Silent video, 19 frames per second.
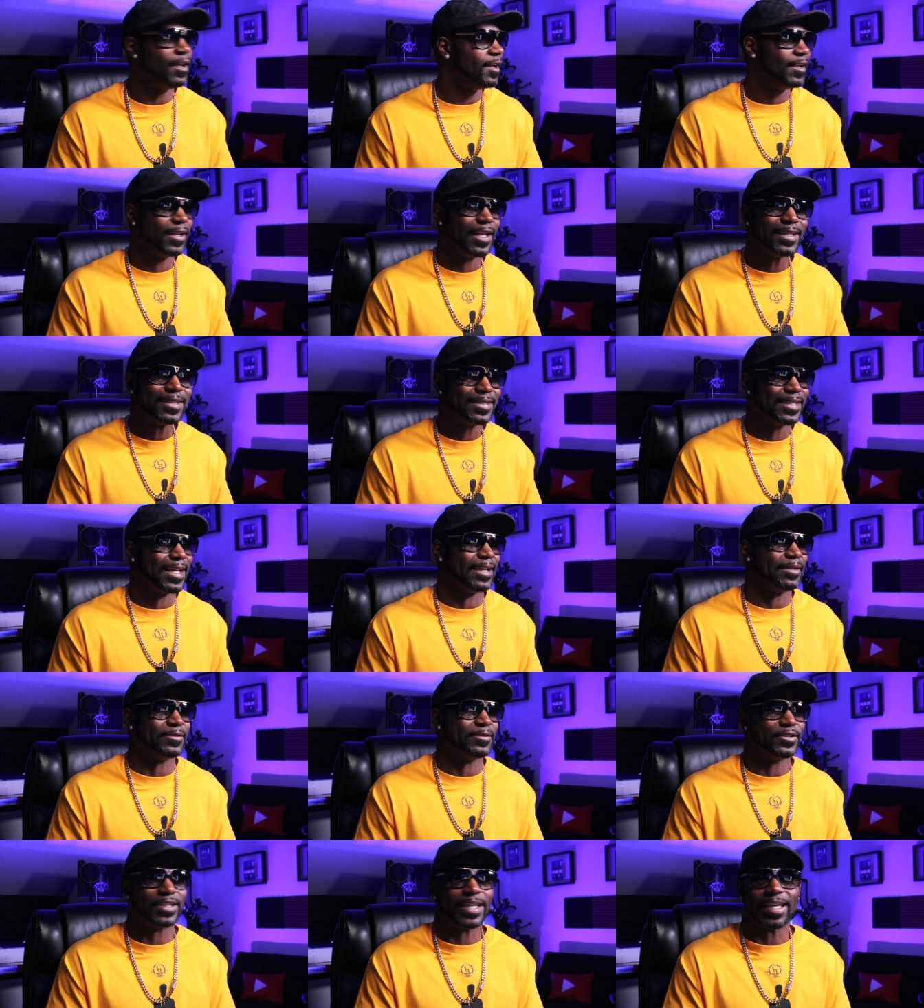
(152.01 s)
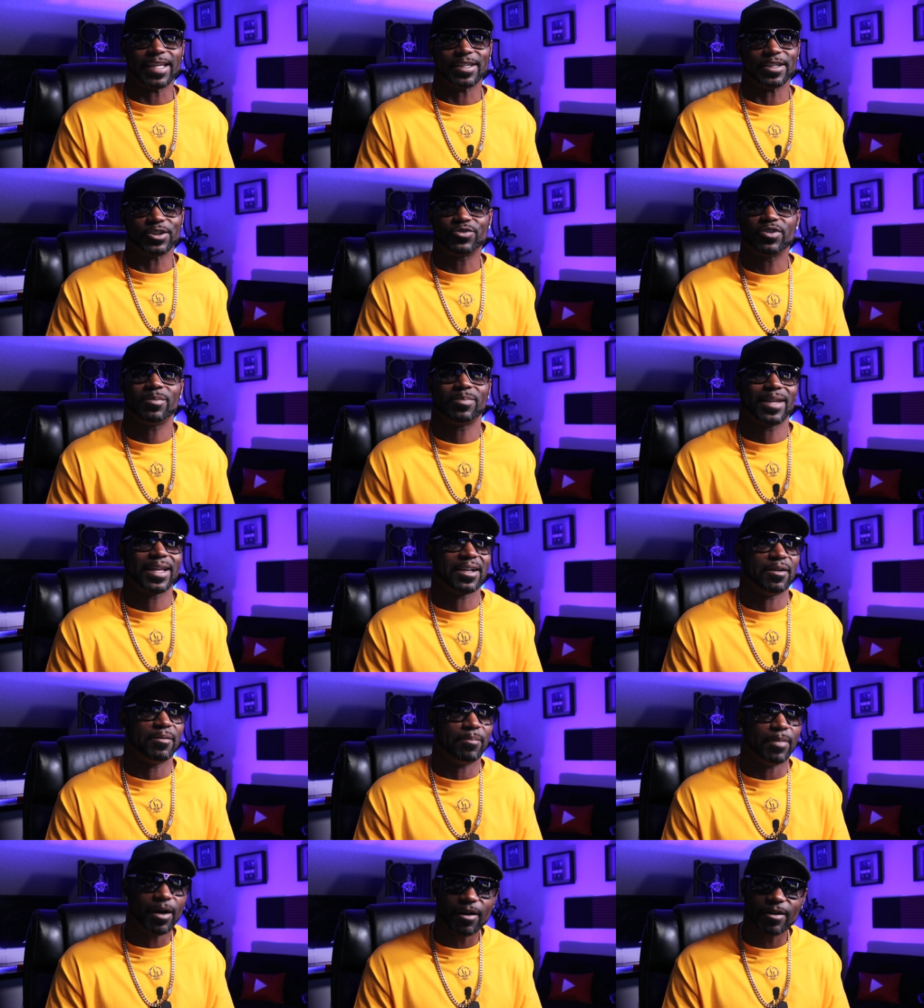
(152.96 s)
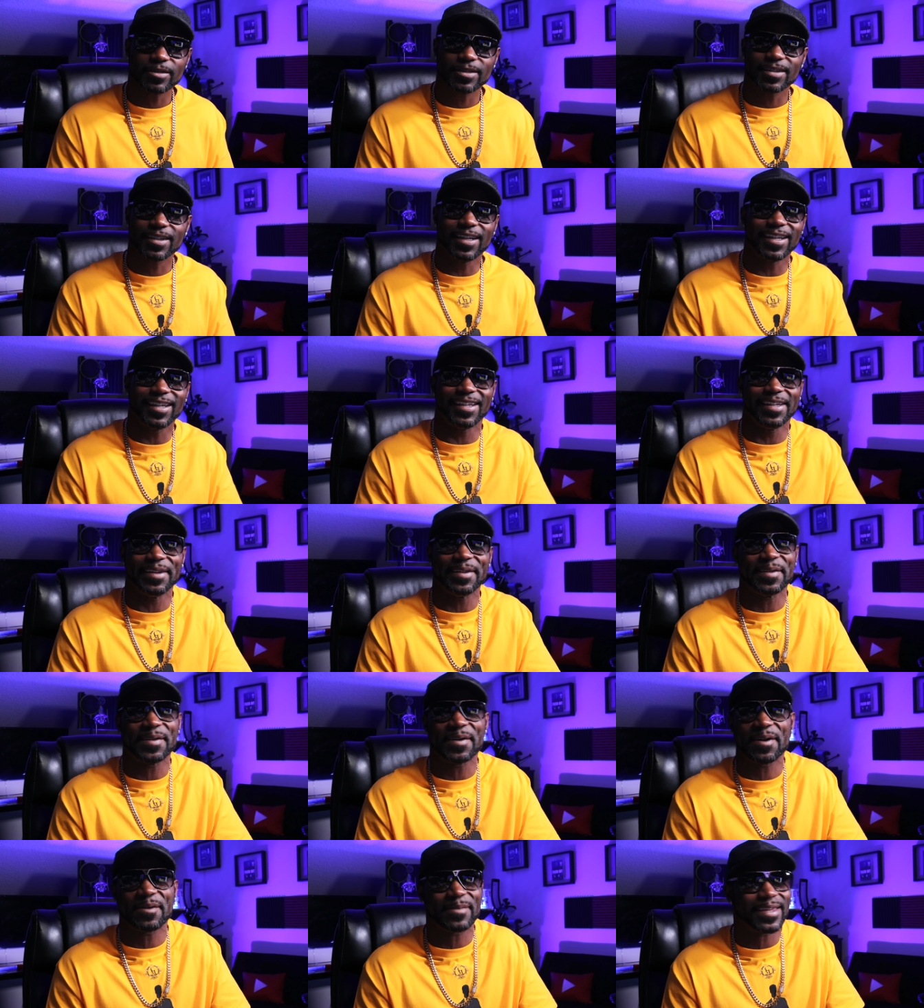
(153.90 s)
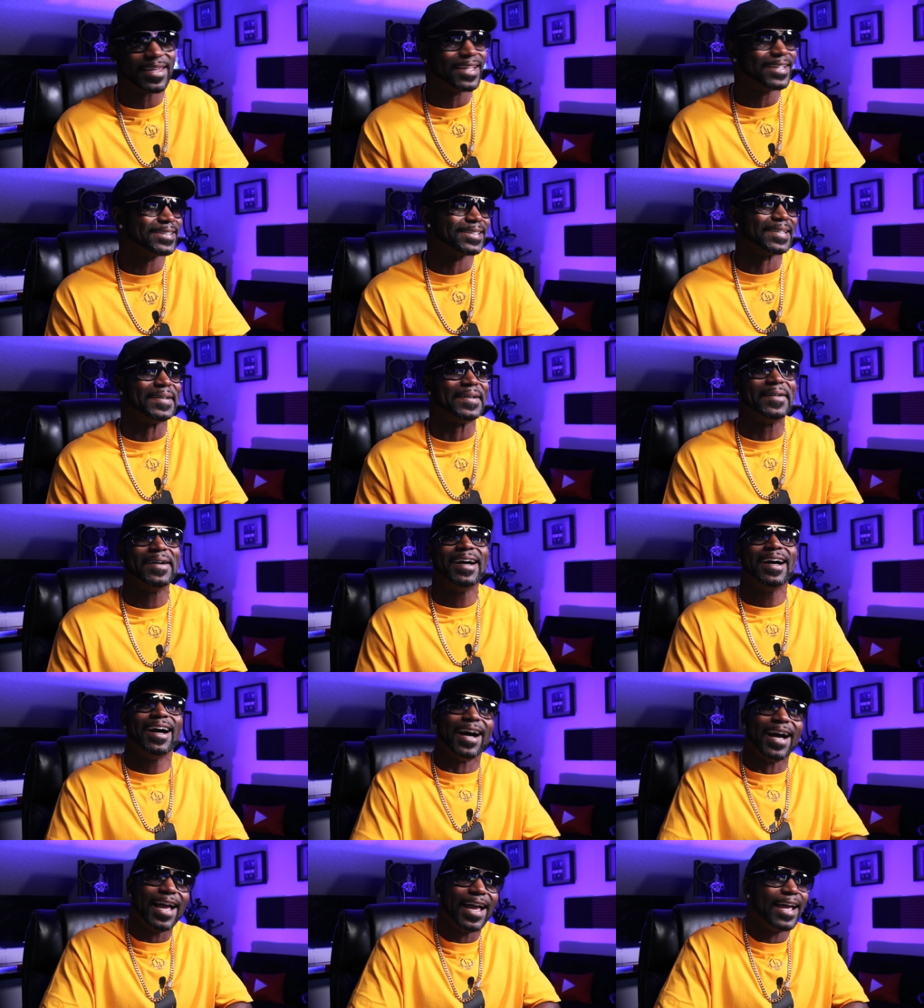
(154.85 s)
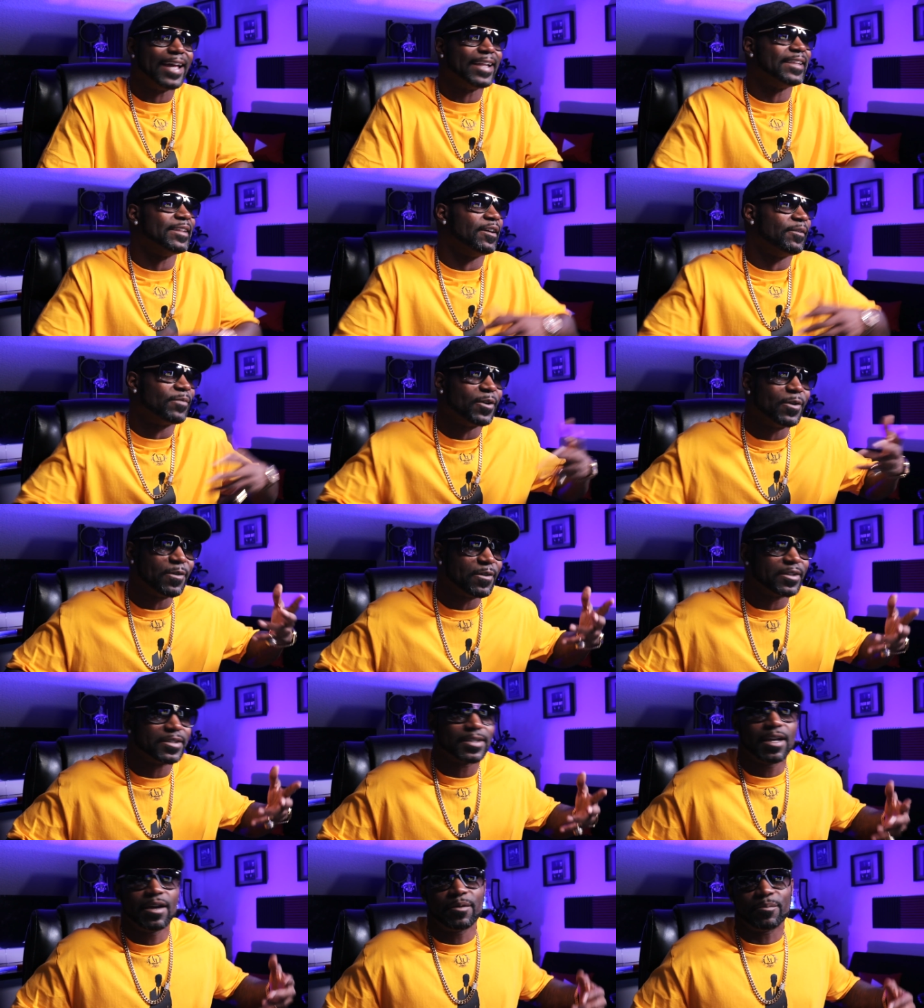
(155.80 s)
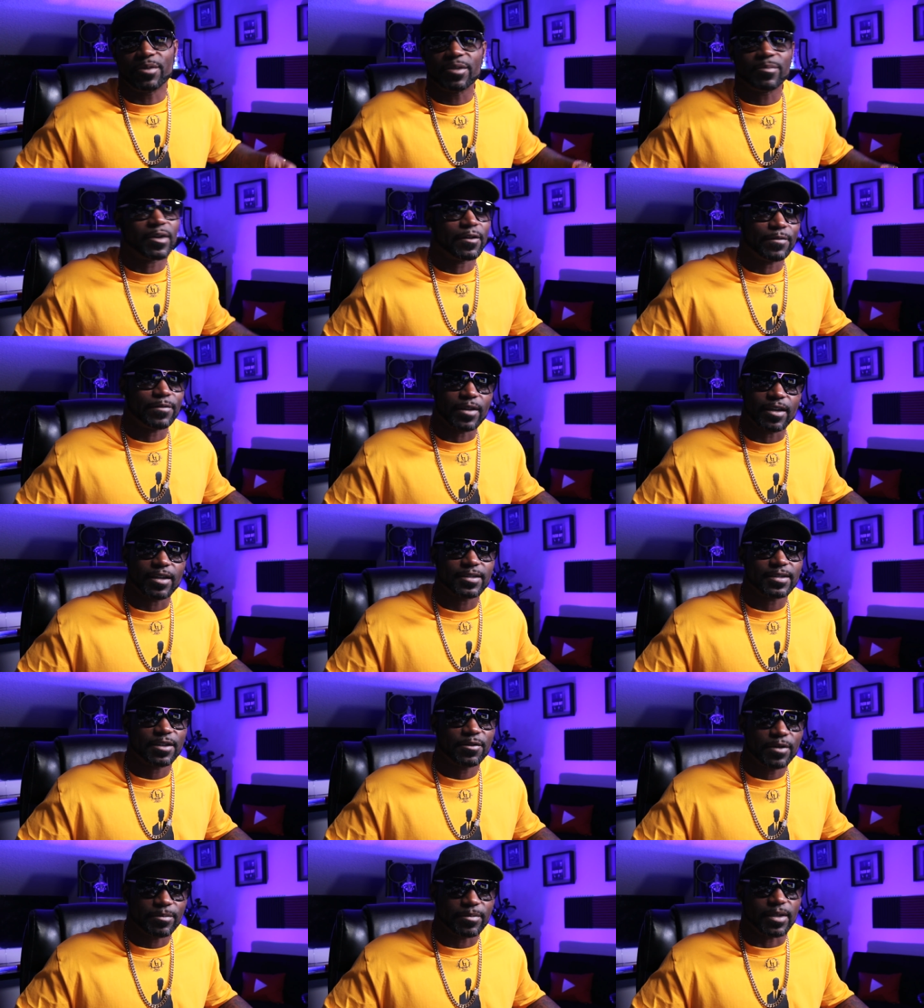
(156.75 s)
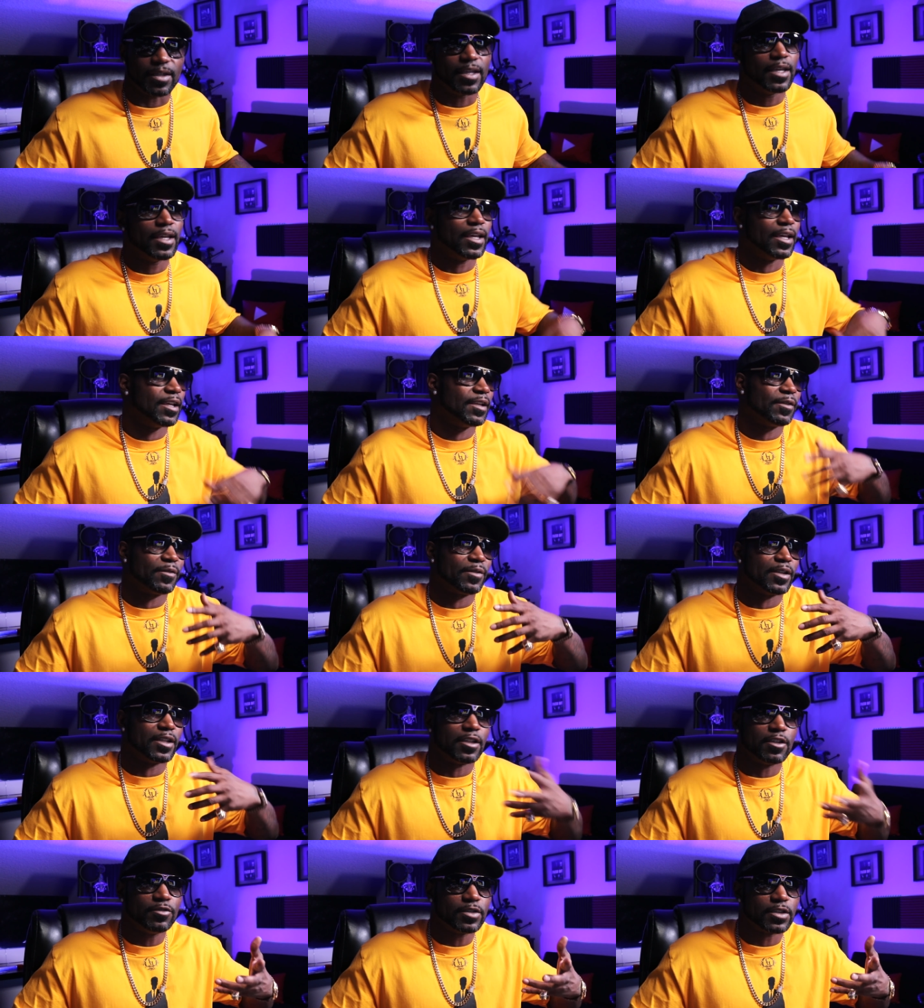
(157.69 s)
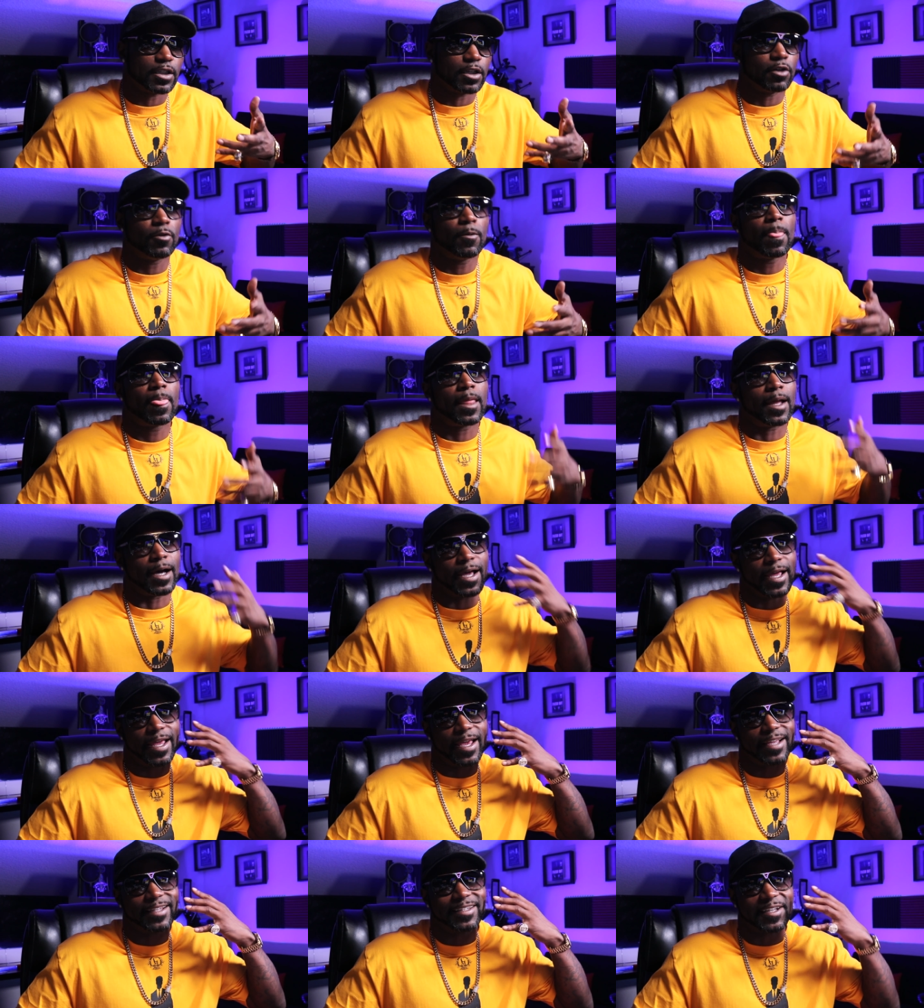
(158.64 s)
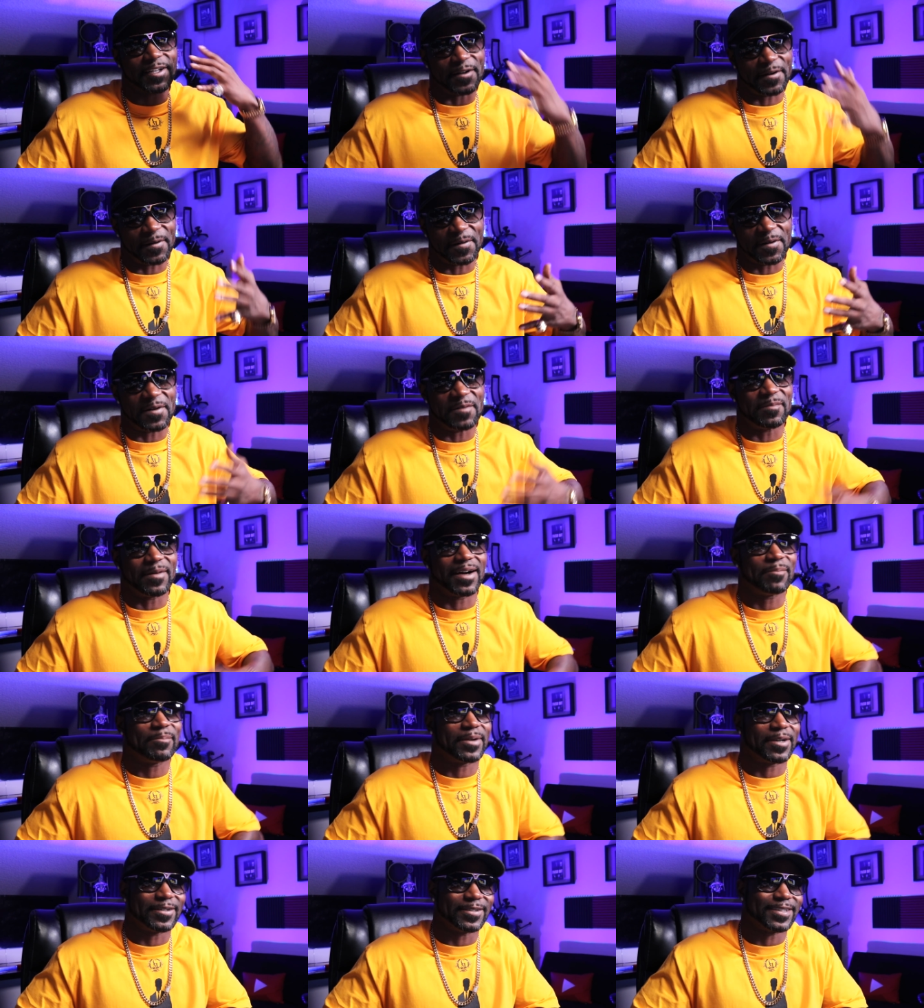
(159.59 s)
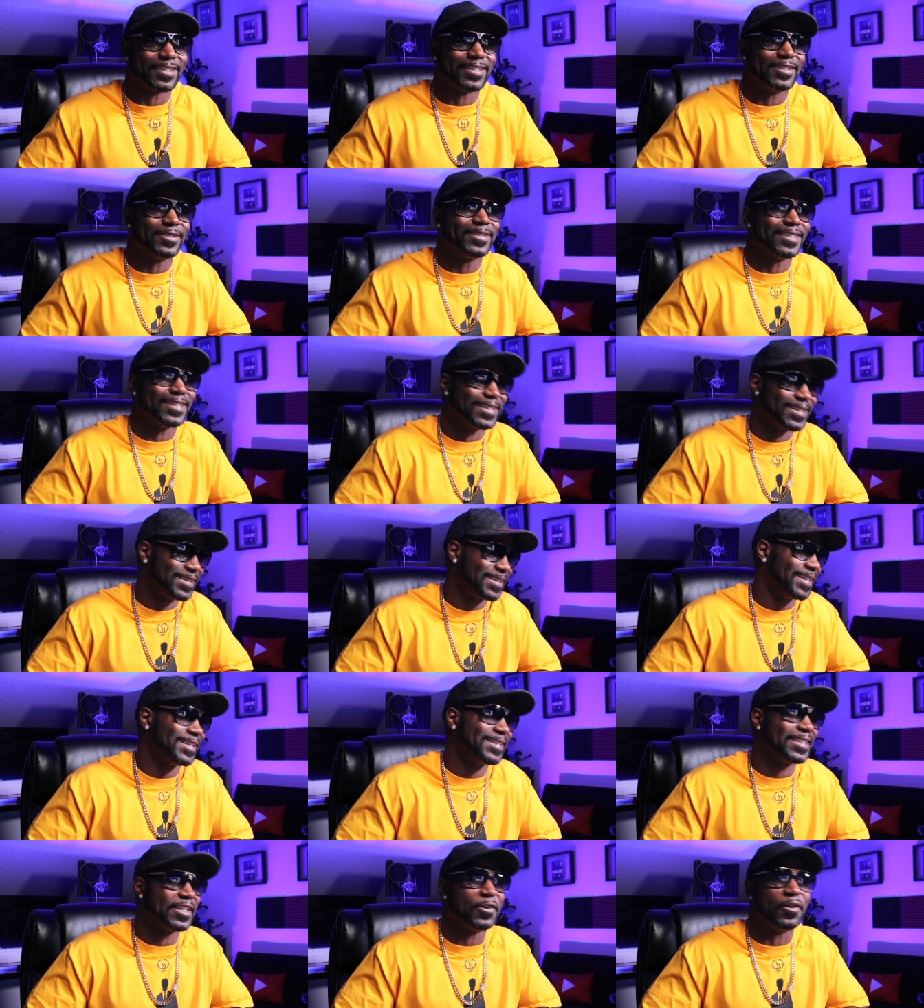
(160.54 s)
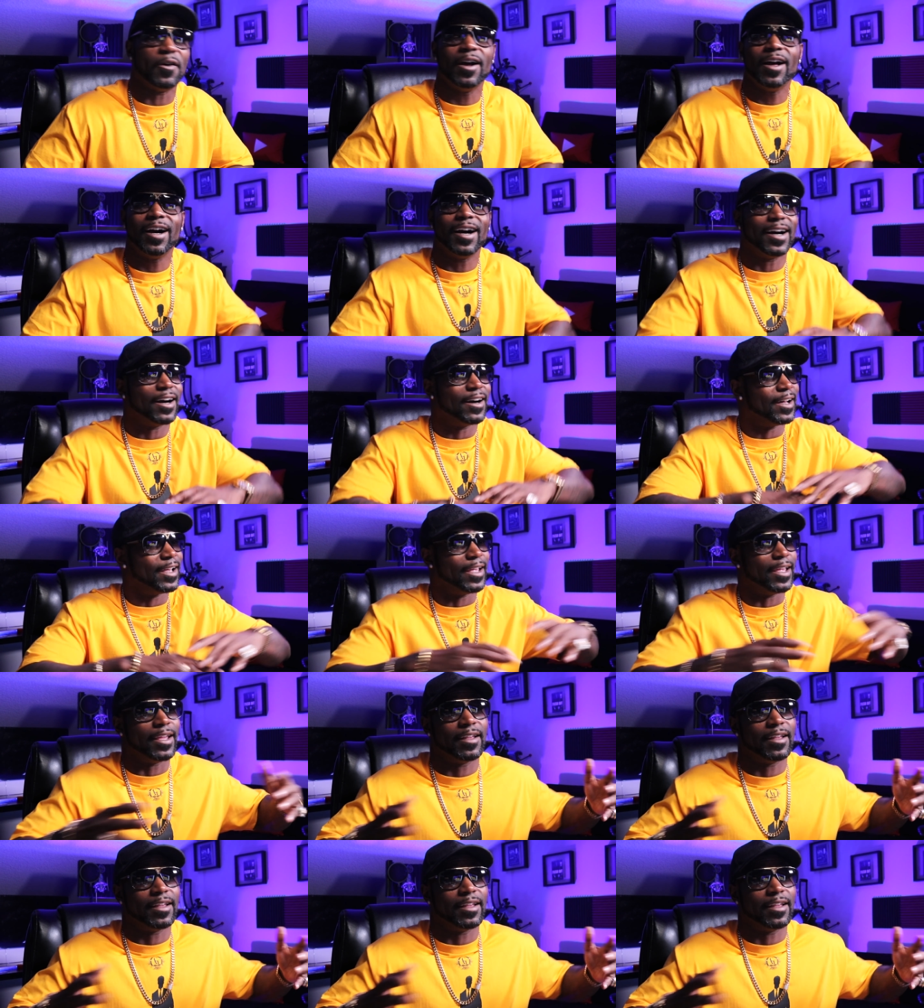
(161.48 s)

That's not taking the trip like a boss. You know what I mean? So I had to, of course, bring my fiance with me. And in order to do so, I had to call my personal assistant. So, hey,